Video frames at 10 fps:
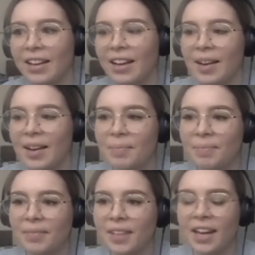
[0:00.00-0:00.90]

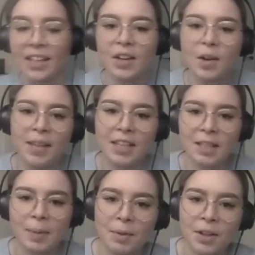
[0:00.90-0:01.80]
Okay, so I met these
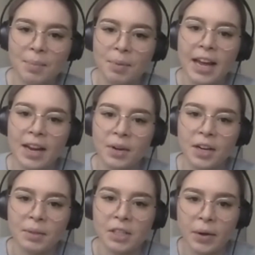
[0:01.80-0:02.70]
people on the plane when
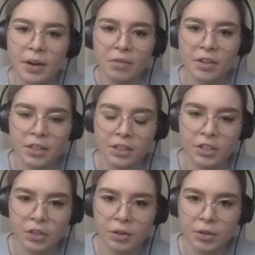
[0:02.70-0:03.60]
I was going over
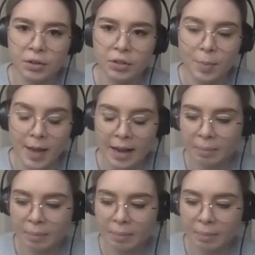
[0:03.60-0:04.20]
to Japan.